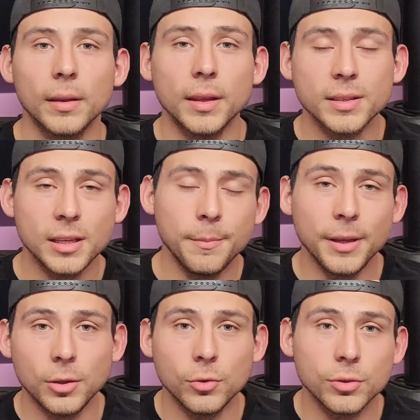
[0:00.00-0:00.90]
The
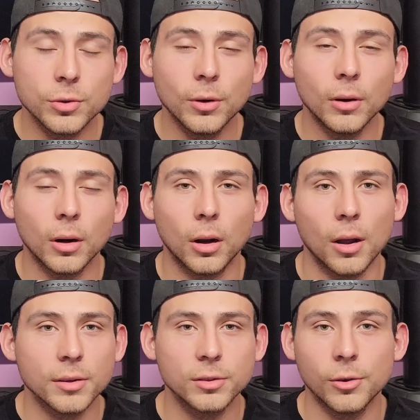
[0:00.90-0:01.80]
CPU score are
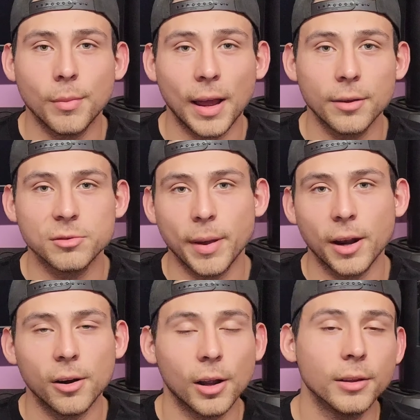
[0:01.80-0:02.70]
also miles
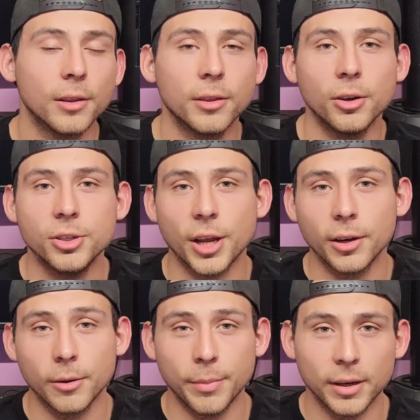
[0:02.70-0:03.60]
better on the third
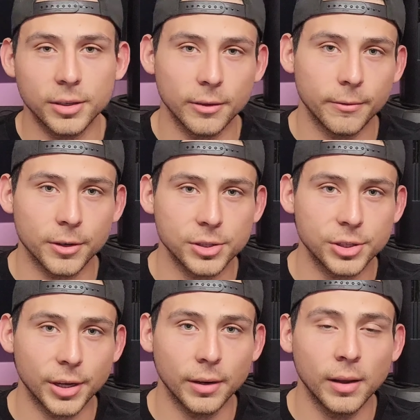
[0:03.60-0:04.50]
gen compared to the
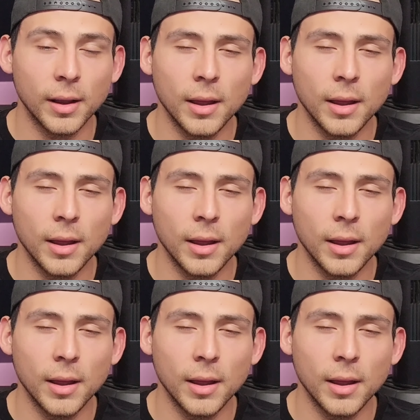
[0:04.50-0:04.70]
first gen.